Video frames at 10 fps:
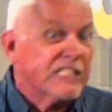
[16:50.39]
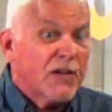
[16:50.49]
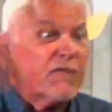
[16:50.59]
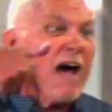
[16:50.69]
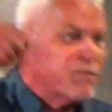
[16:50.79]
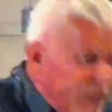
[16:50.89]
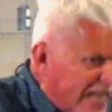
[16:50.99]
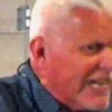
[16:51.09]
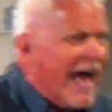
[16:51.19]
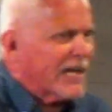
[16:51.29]
And if I
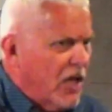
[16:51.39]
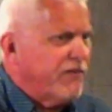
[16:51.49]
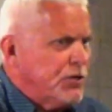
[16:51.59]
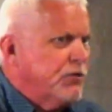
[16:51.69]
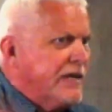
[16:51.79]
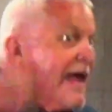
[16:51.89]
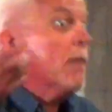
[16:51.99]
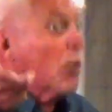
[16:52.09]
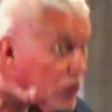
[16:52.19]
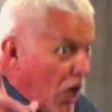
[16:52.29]
feel like loving you today, I'm
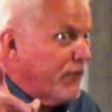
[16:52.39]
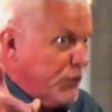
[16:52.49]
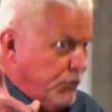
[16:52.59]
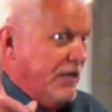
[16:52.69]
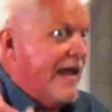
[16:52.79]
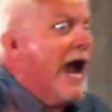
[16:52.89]
going to love you today.